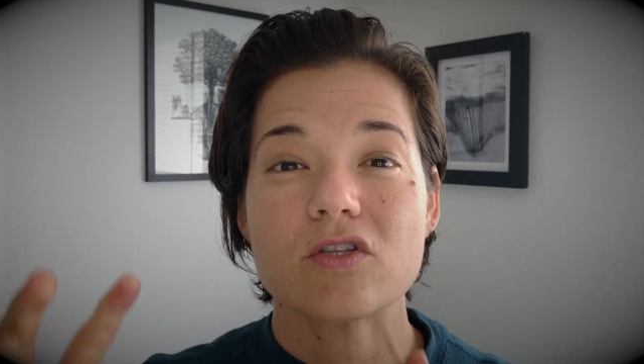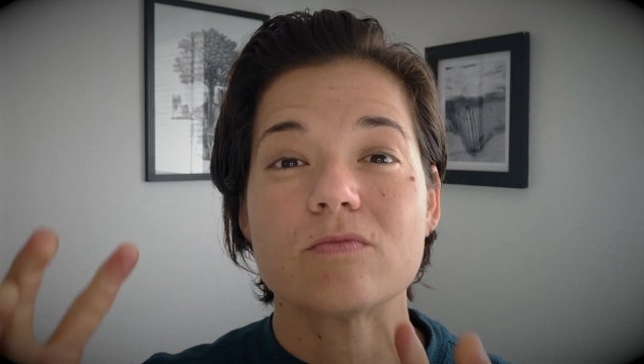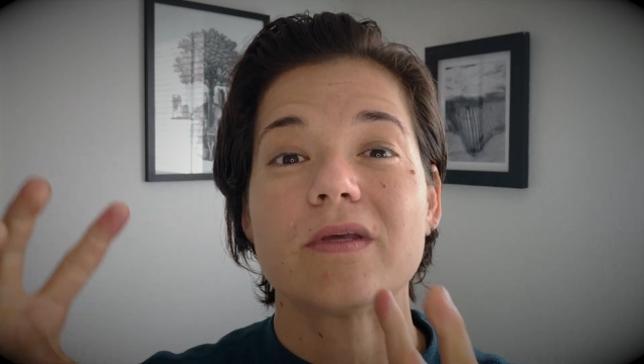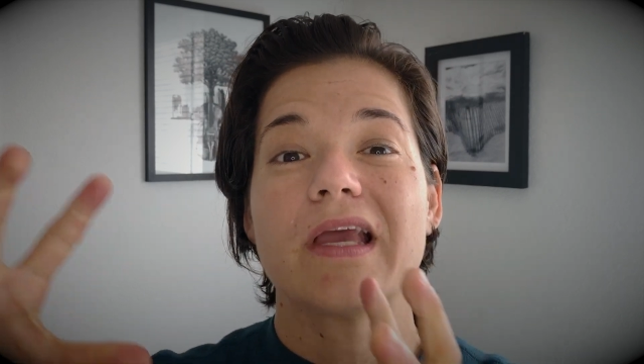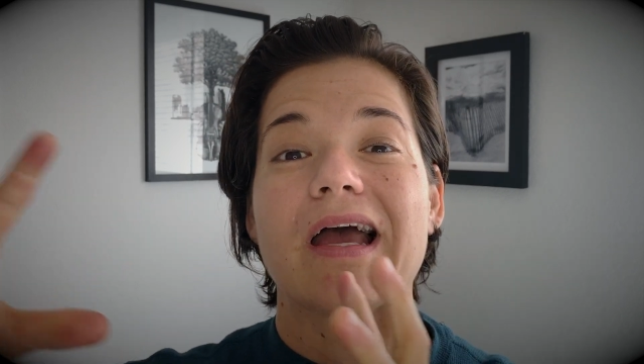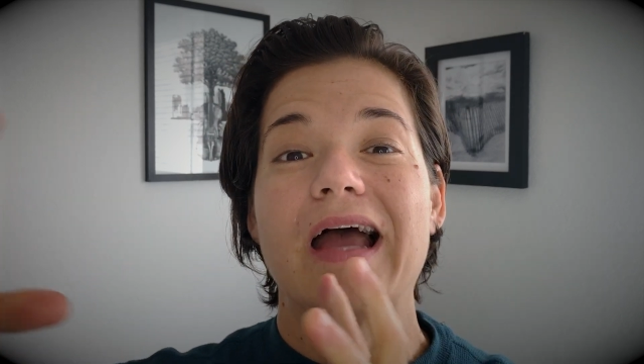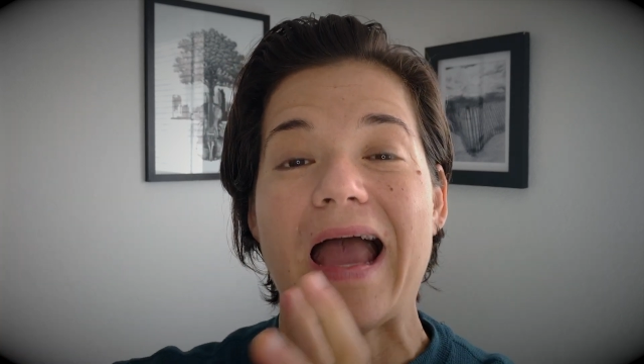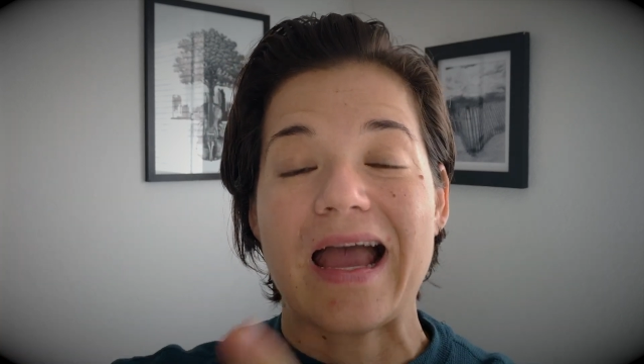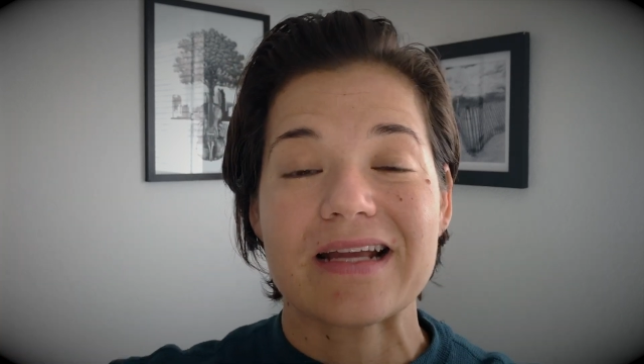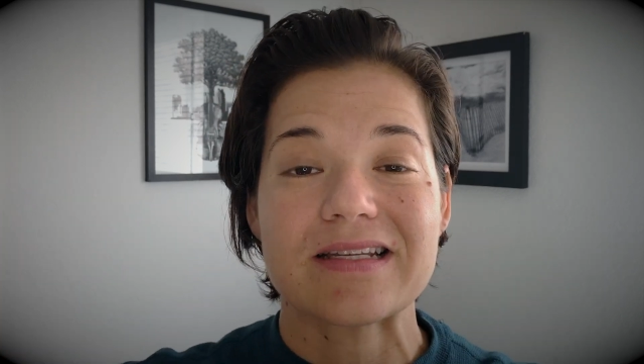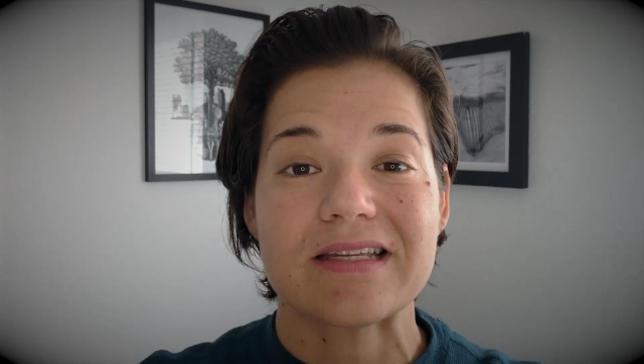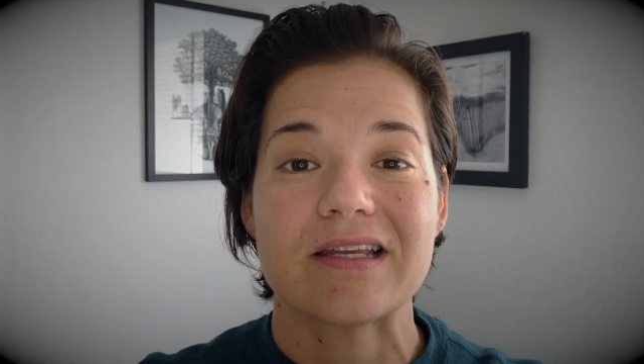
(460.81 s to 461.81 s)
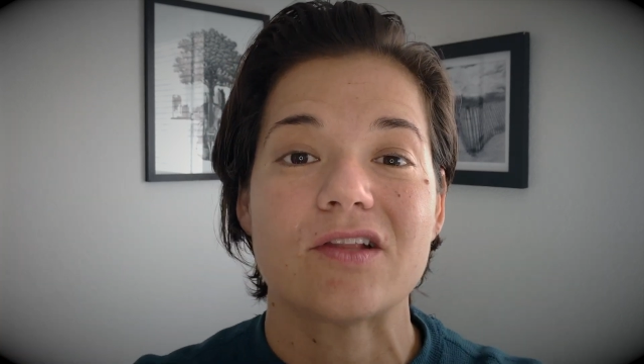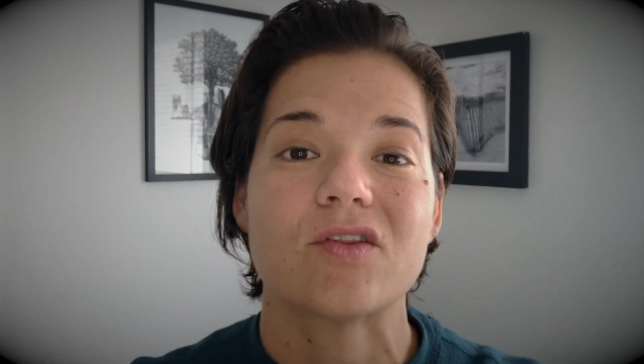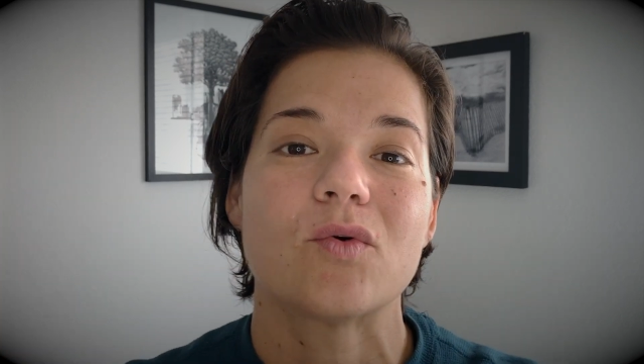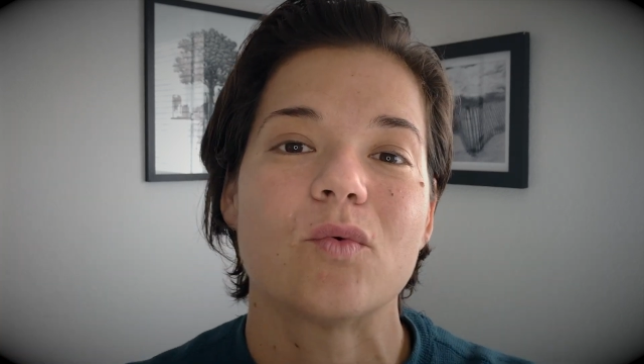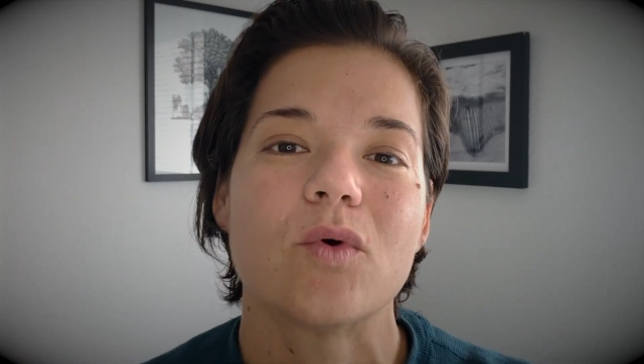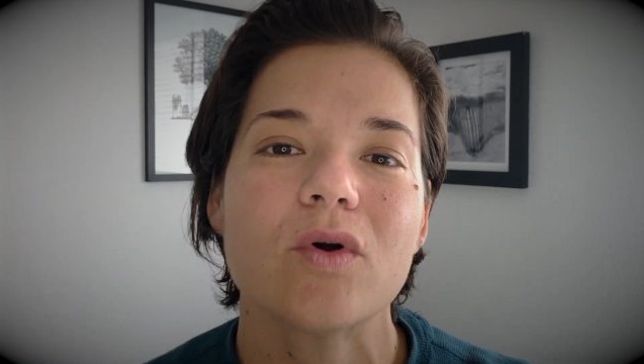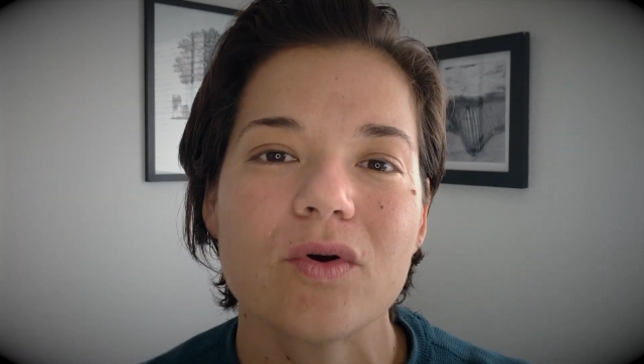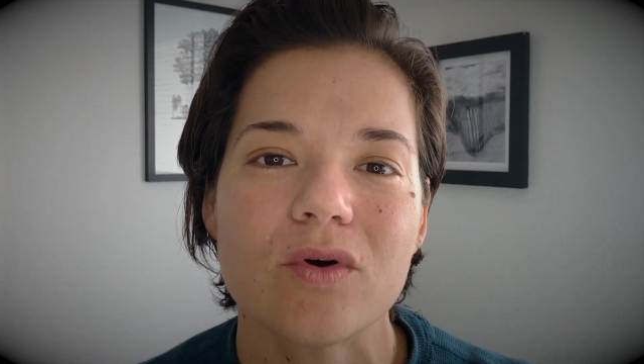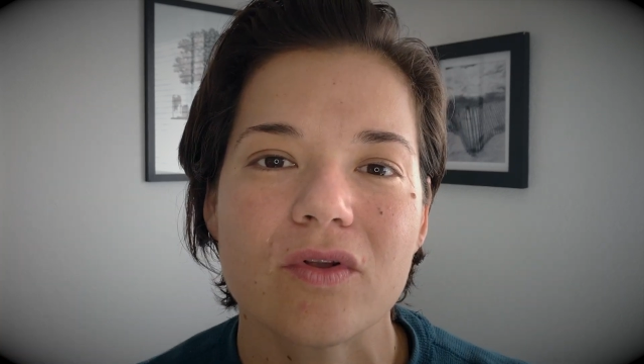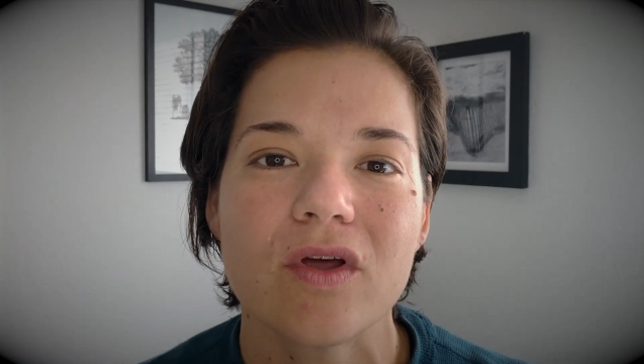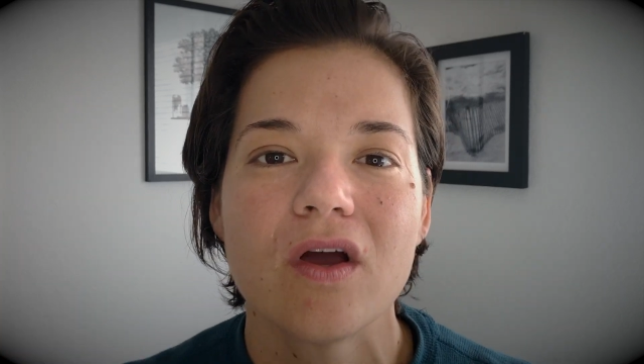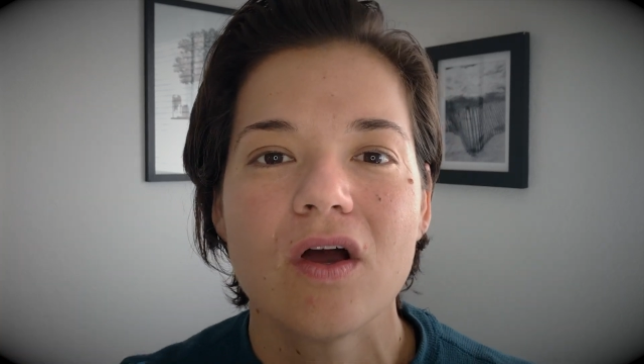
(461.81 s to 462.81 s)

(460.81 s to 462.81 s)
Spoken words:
be acting in the world